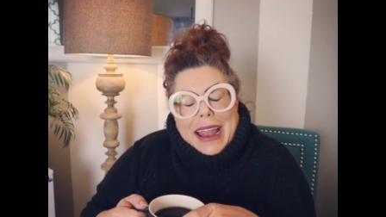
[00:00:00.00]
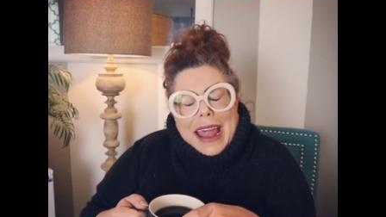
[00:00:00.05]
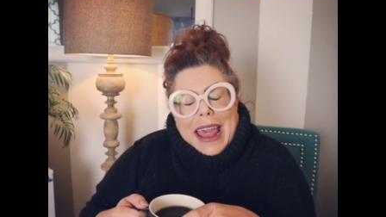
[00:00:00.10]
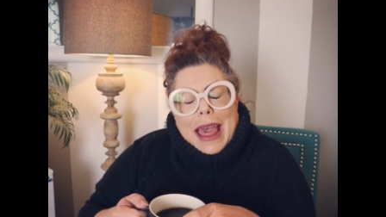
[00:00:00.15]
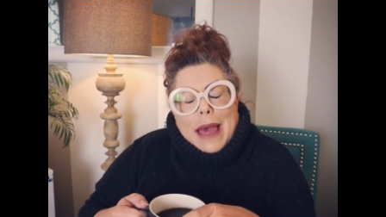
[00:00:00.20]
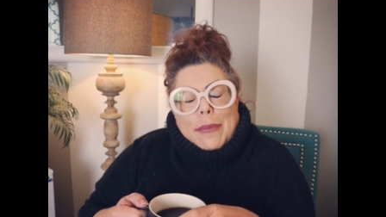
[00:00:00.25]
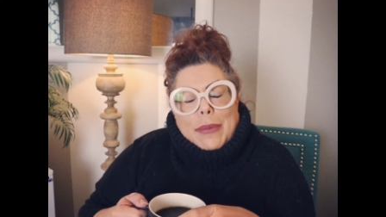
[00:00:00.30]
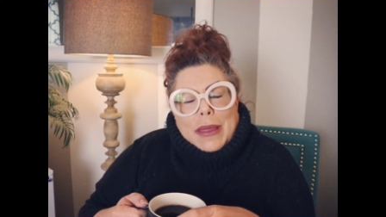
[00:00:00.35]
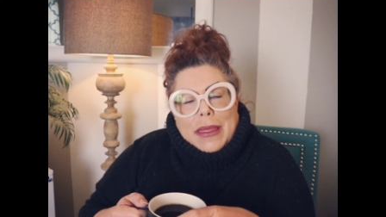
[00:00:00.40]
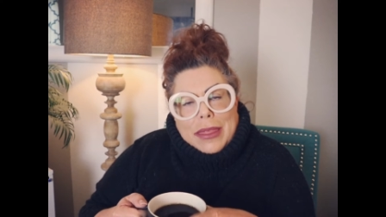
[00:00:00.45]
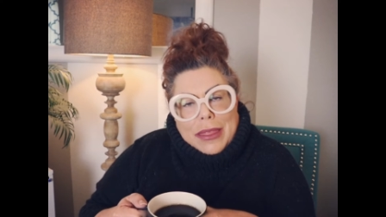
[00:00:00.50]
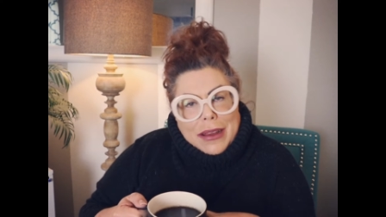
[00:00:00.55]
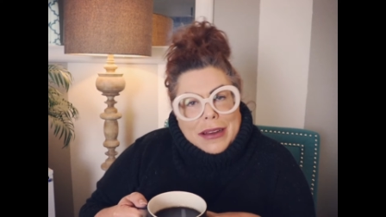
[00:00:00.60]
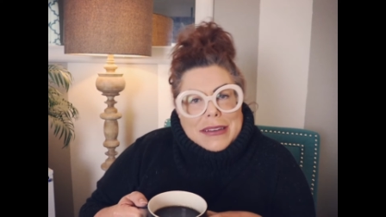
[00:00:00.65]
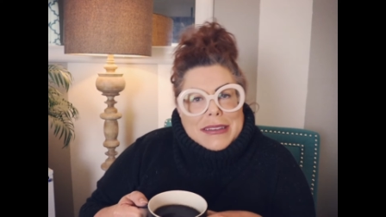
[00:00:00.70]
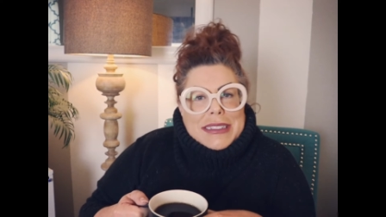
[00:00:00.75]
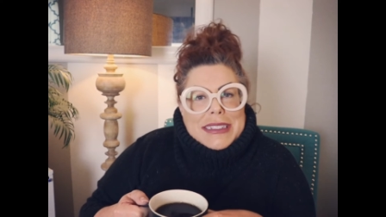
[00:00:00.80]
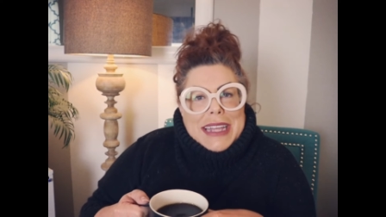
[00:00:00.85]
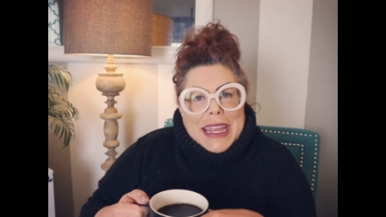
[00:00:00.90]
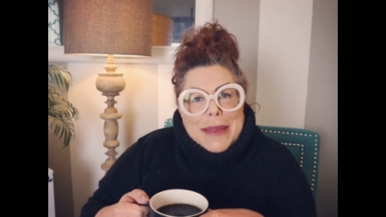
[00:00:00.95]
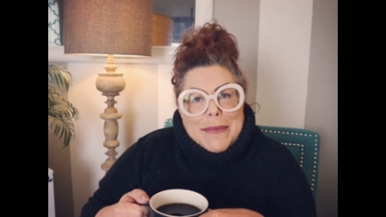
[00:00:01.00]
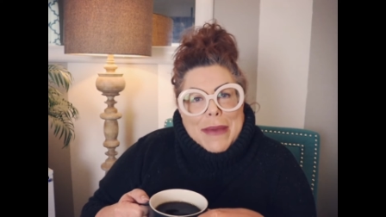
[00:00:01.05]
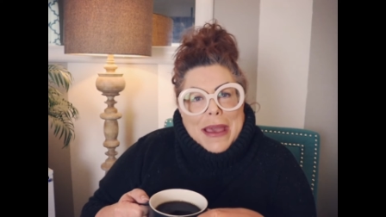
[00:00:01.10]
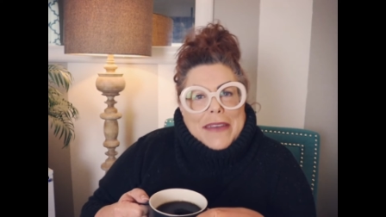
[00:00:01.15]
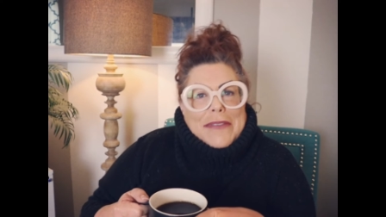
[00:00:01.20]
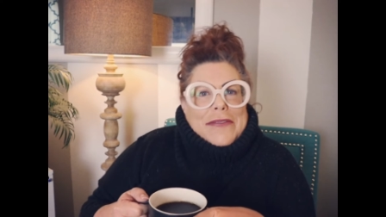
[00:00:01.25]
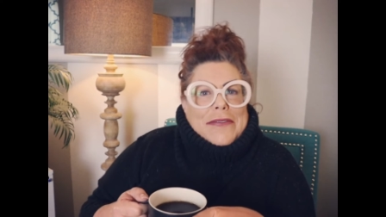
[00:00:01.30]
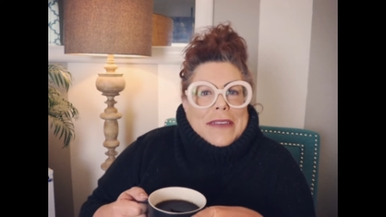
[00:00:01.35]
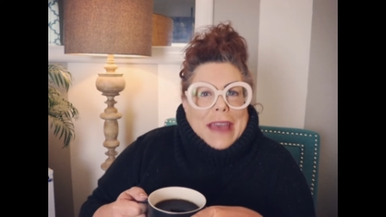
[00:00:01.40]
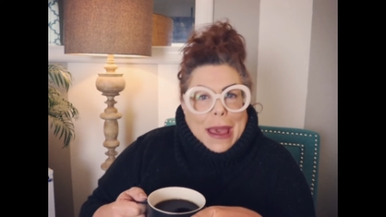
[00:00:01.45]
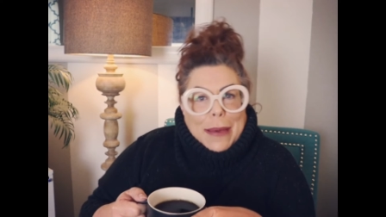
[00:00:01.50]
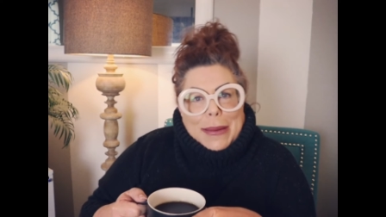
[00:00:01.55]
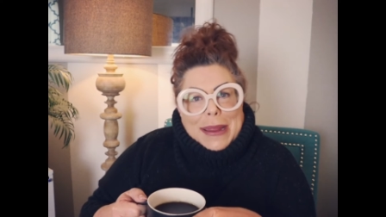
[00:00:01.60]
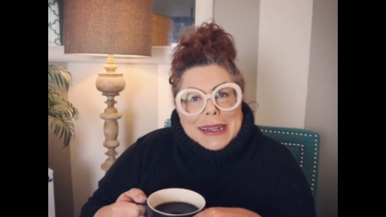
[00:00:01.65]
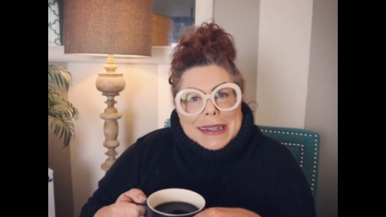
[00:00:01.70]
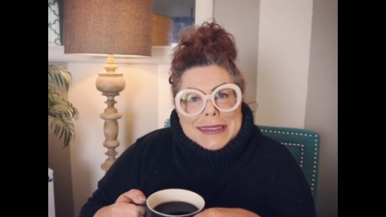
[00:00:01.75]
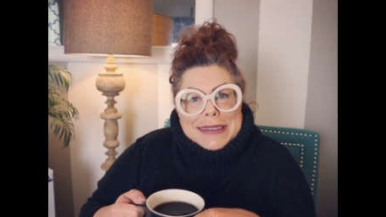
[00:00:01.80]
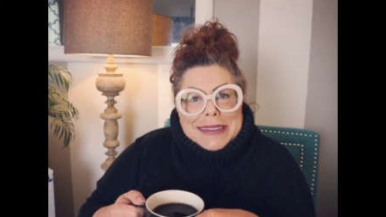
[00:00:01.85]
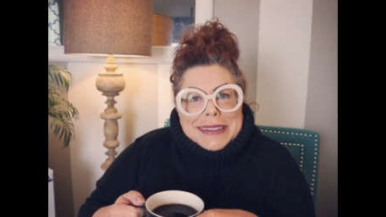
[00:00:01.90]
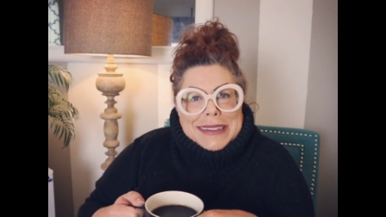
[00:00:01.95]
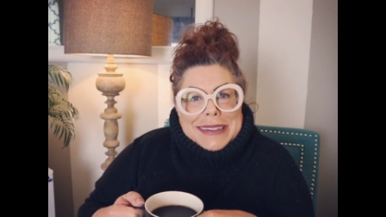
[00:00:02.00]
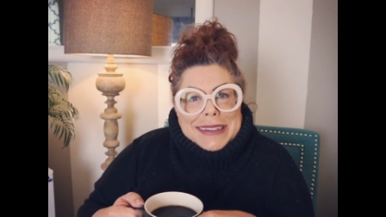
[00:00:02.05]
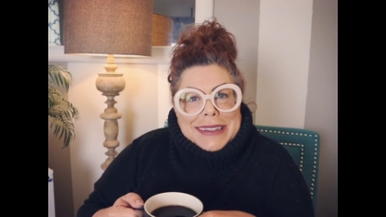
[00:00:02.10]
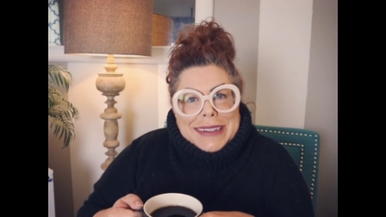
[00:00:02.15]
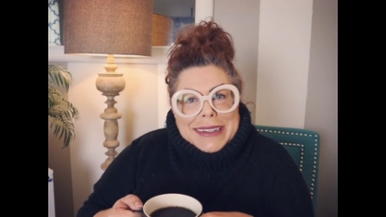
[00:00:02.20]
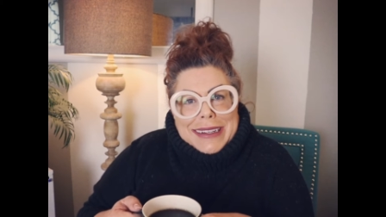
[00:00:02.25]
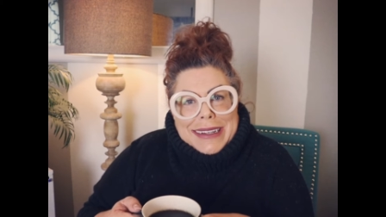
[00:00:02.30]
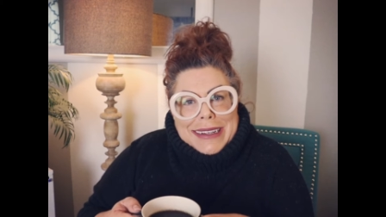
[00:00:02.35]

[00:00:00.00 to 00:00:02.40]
Happy Thursday, my fabbies.